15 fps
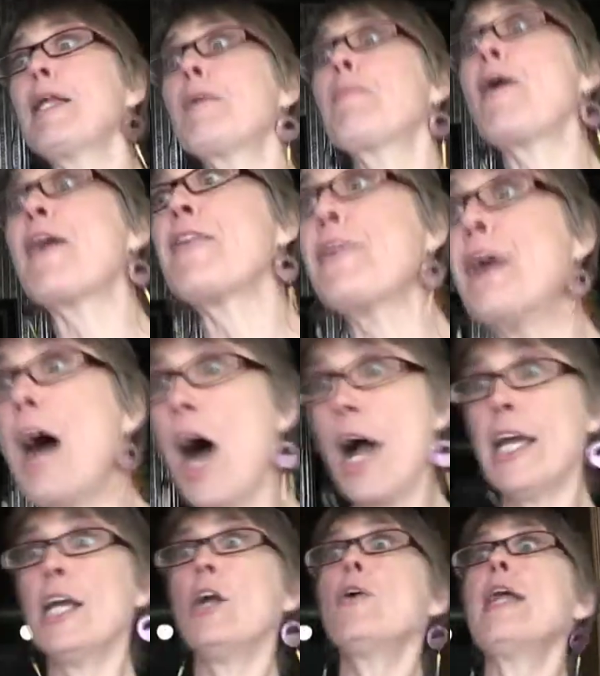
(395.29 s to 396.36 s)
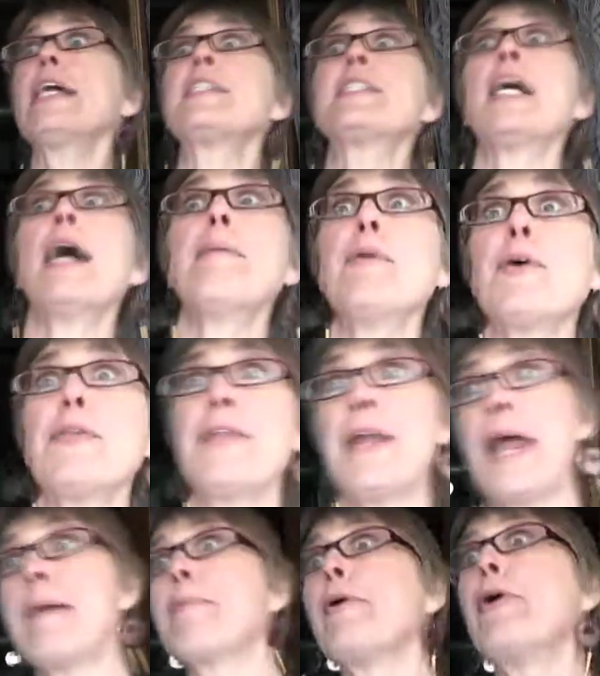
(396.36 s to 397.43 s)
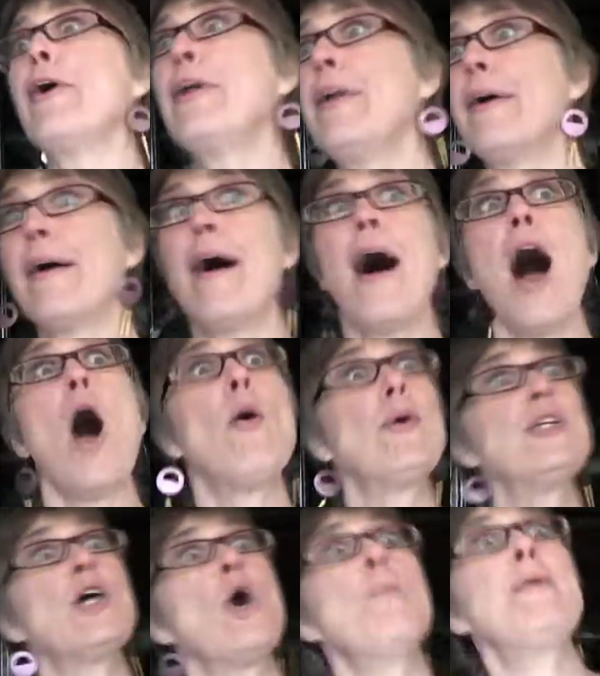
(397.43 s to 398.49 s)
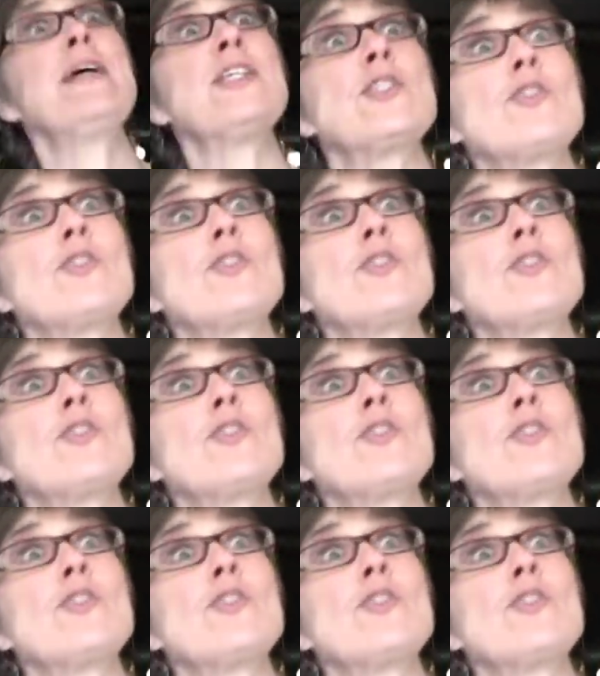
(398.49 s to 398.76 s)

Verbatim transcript: little brother. Uh, you know, next time you're in the neighborhood. Oh, and don't be a